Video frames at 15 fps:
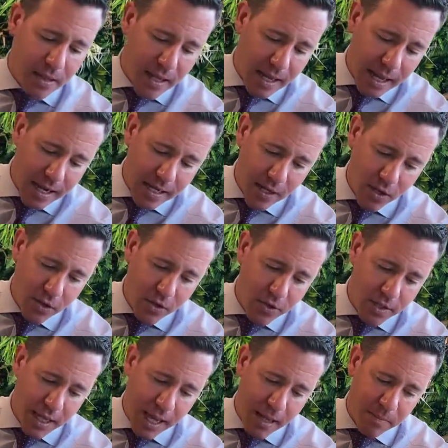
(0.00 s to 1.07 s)
And here you
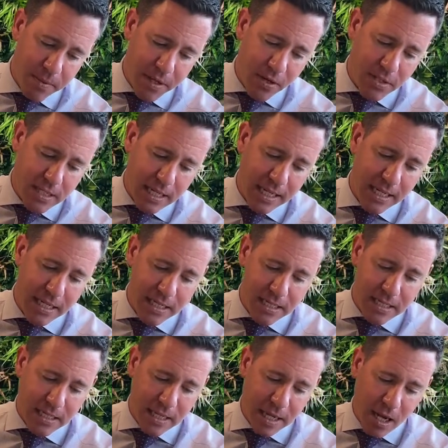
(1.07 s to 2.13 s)
can, because it is
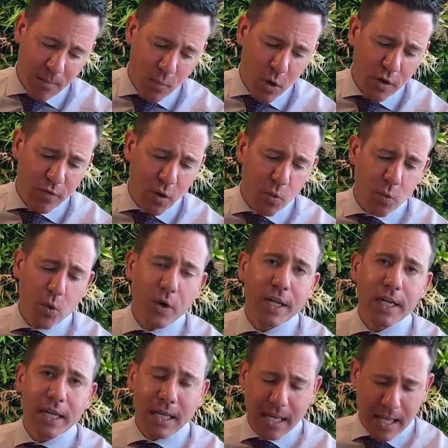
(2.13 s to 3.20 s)
more of a
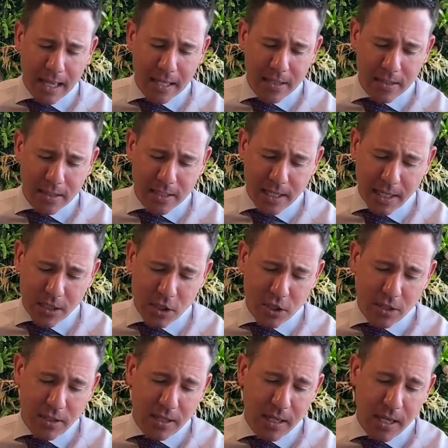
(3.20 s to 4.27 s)
woody
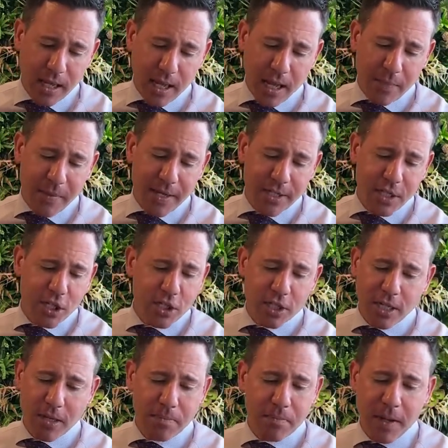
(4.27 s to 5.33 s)
texture, it just
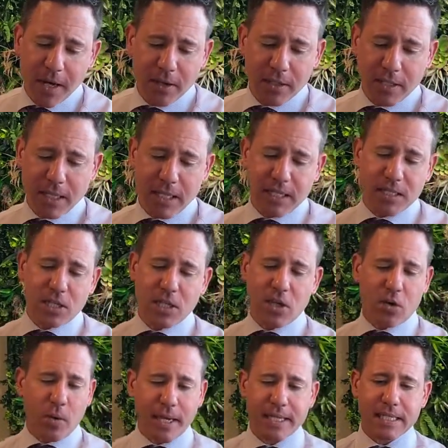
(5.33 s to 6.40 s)
can barely kiss the
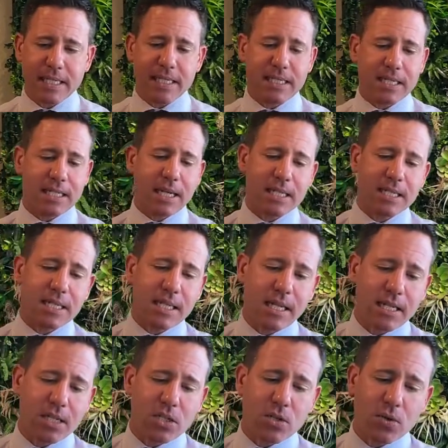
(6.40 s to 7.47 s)
oasis. It doesn't need
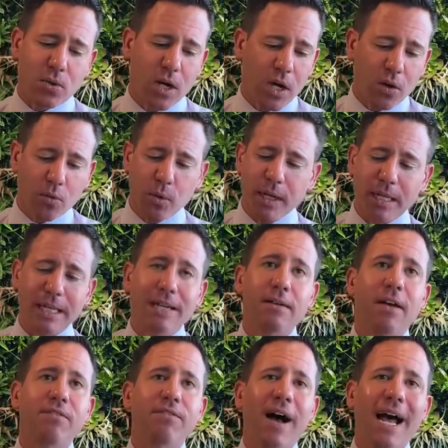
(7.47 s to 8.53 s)
to really
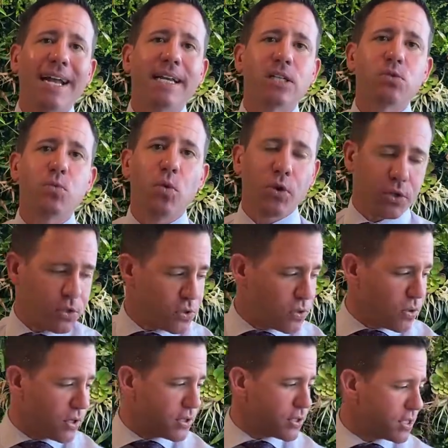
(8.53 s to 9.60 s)
find its water
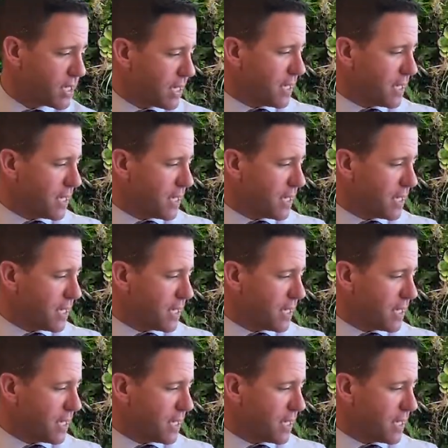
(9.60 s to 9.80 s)
source.